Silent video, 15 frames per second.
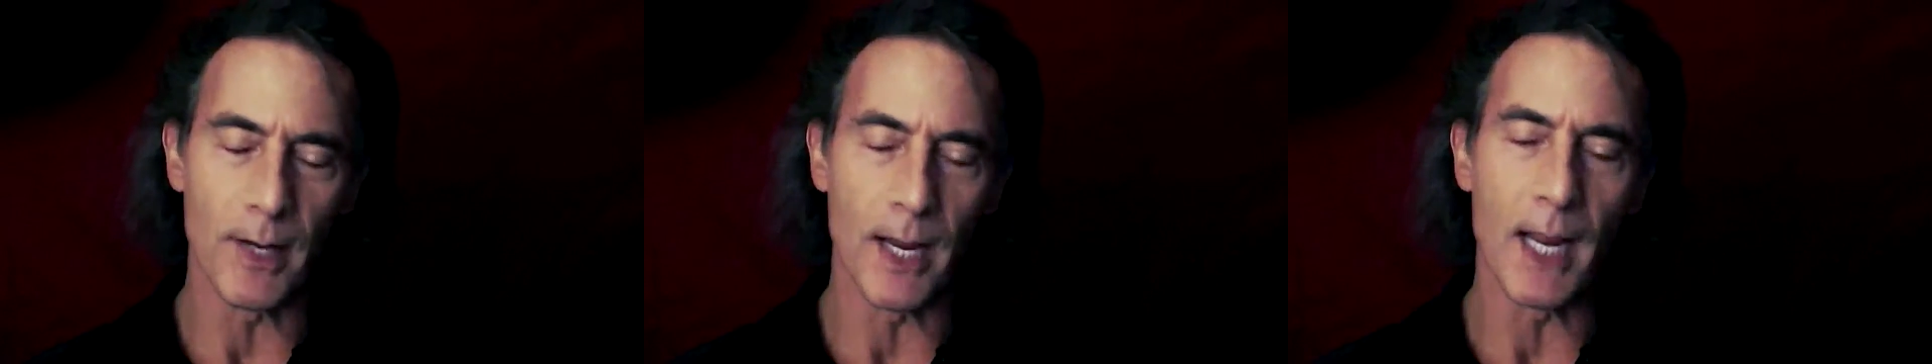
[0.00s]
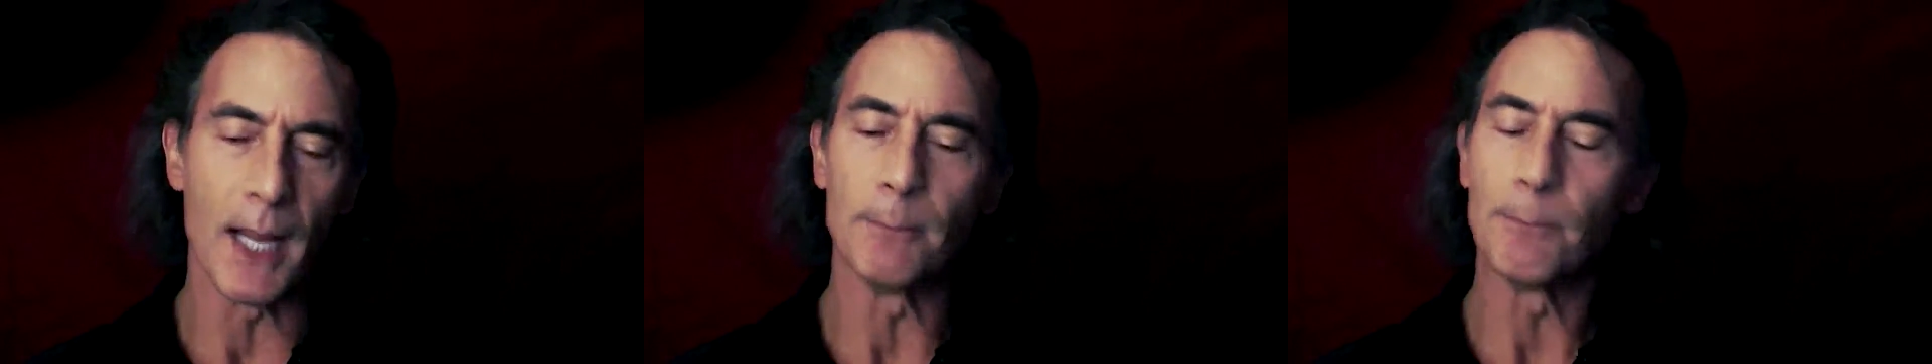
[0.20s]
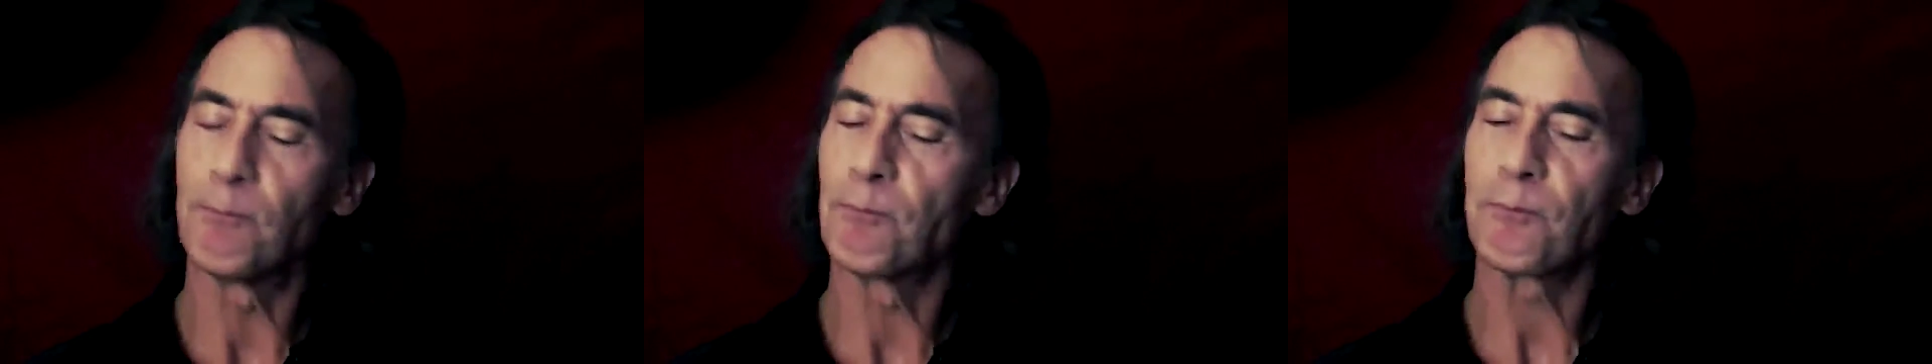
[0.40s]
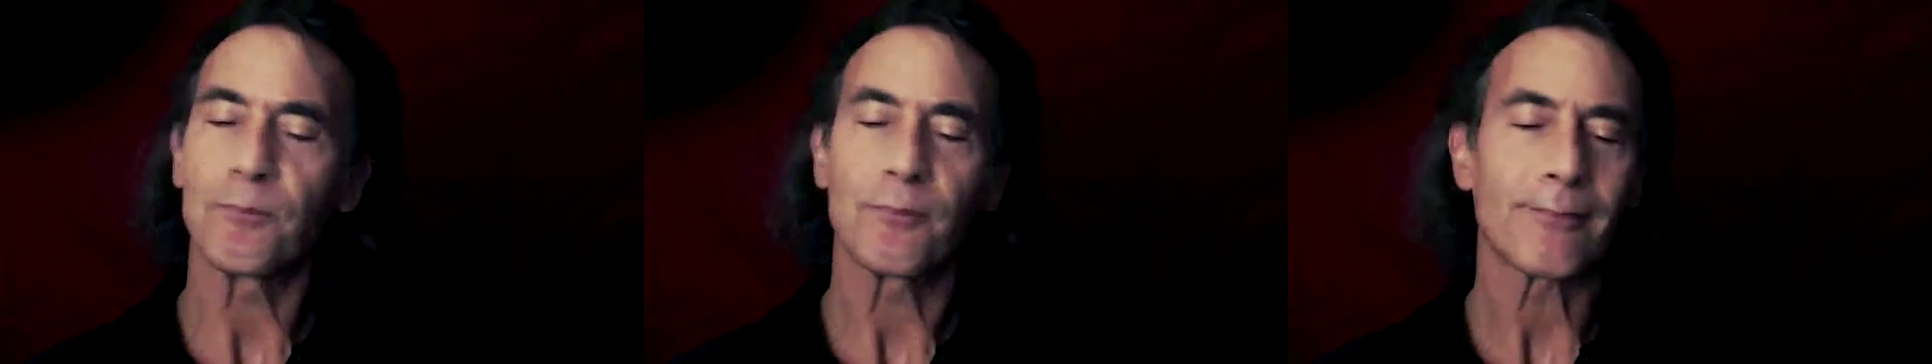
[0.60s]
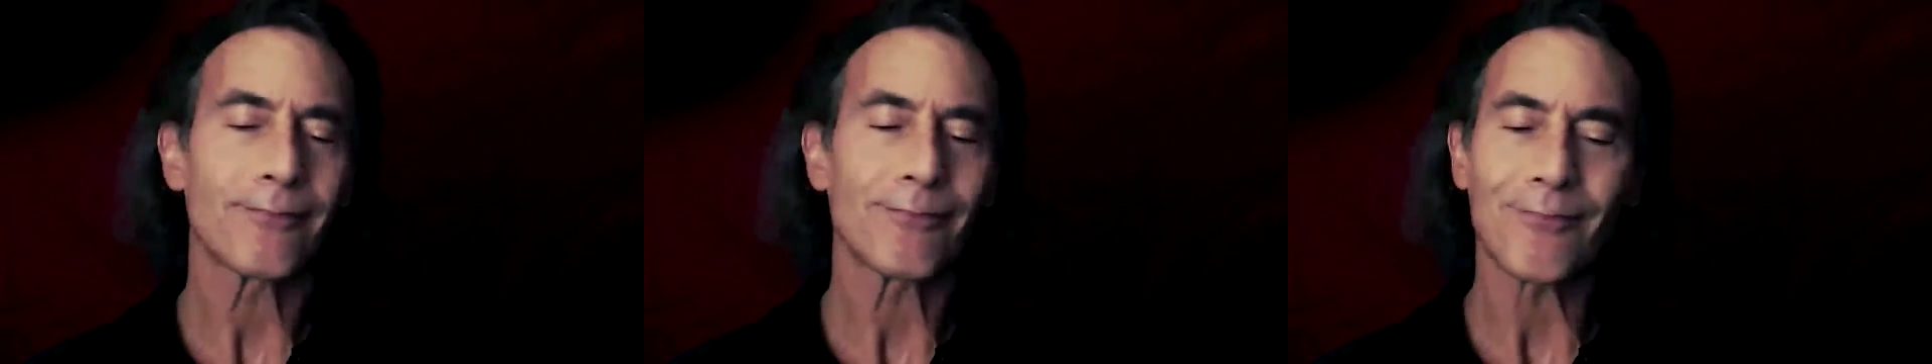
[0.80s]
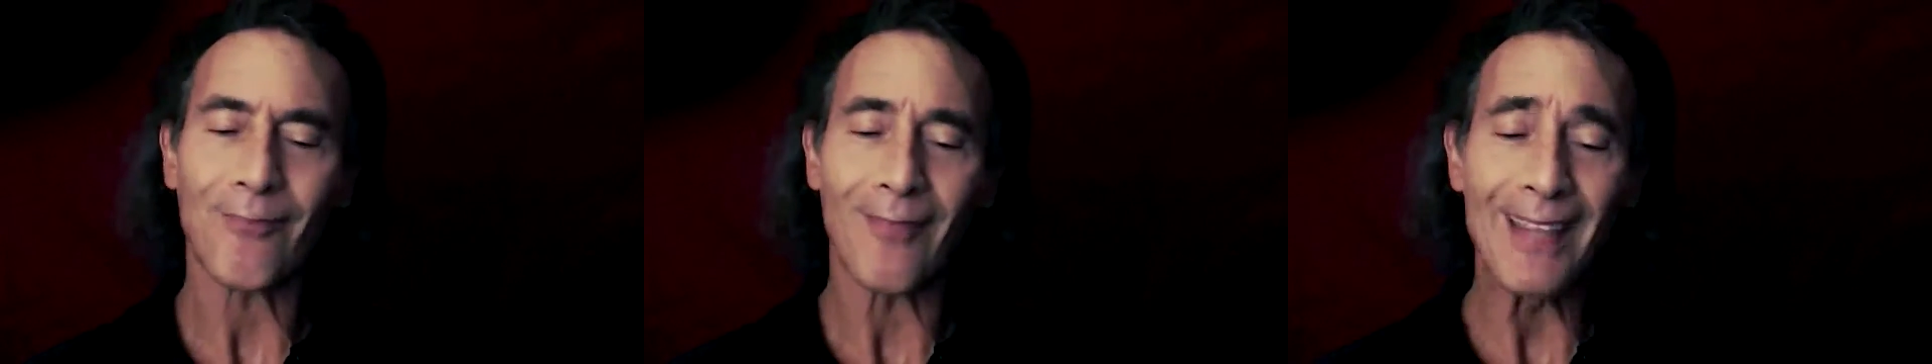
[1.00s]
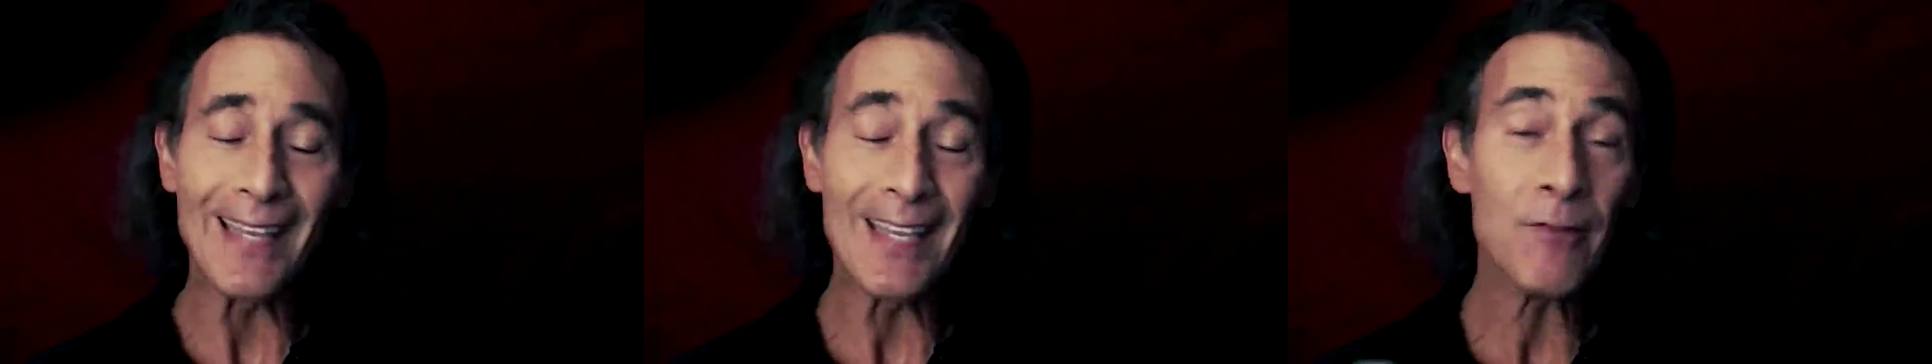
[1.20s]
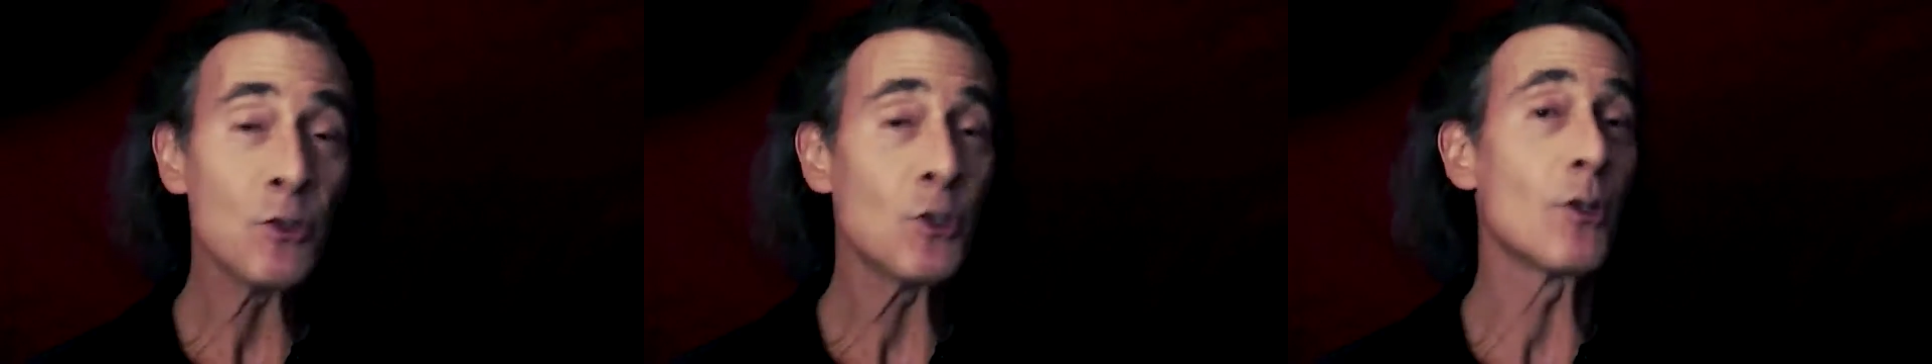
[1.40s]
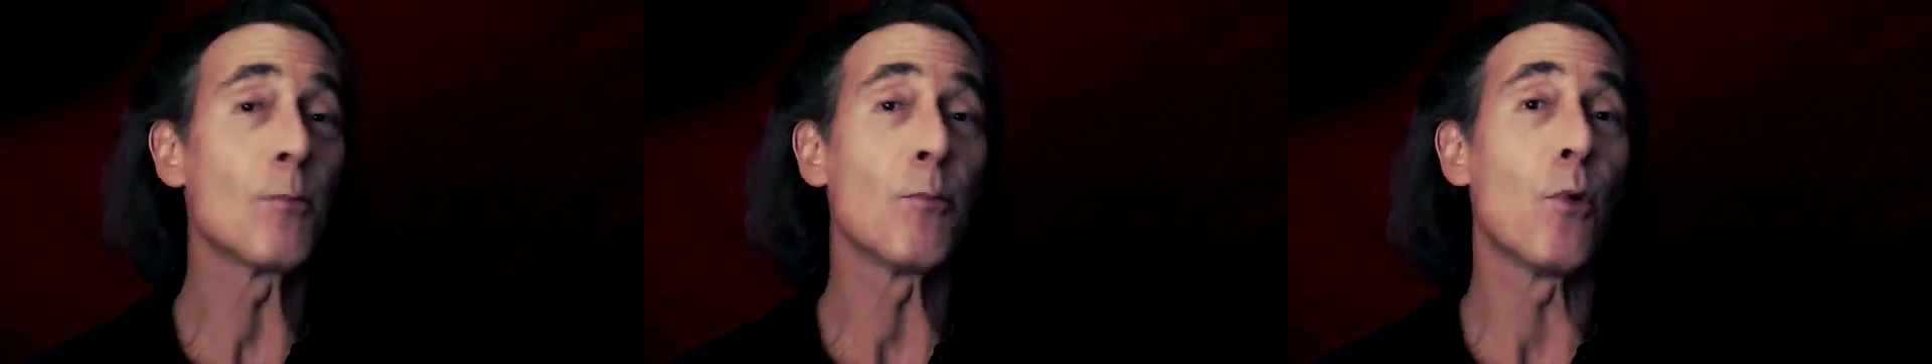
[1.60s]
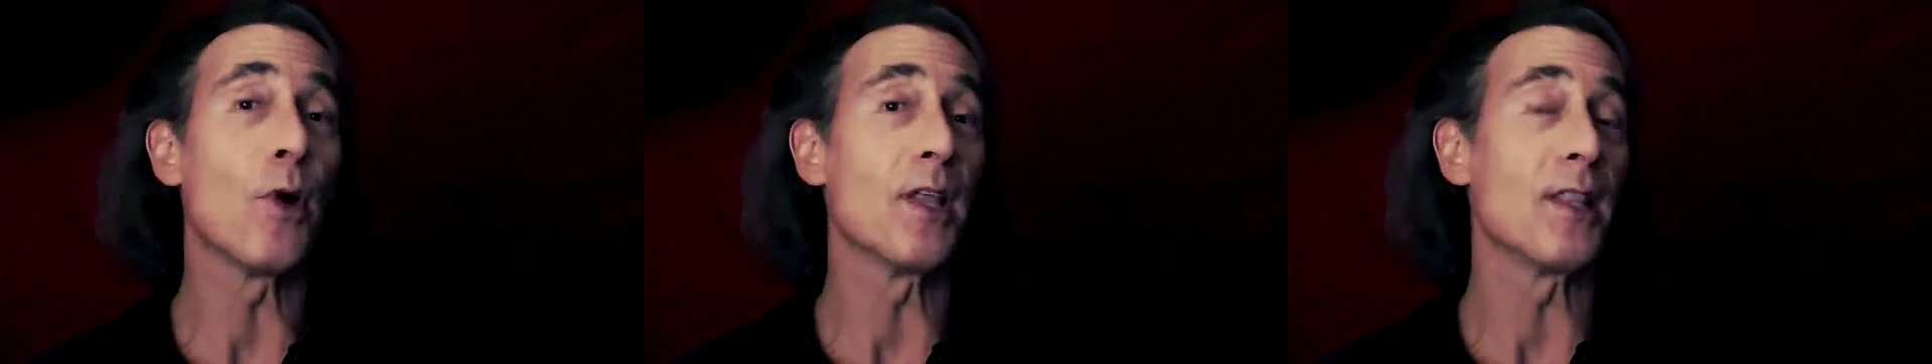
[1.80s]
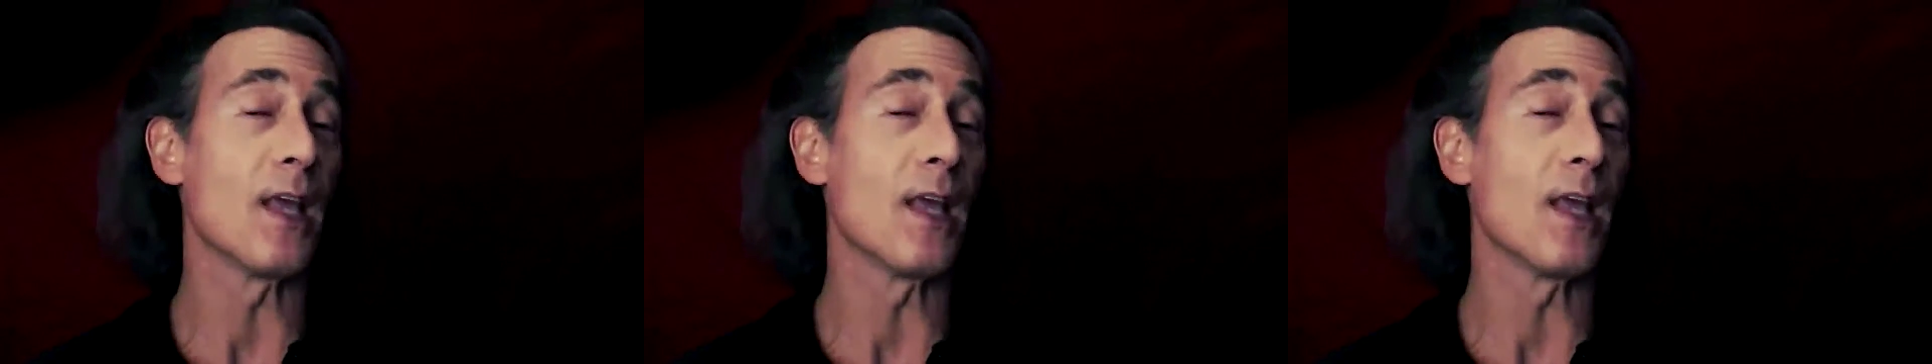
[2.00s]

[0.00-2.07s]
And even to the point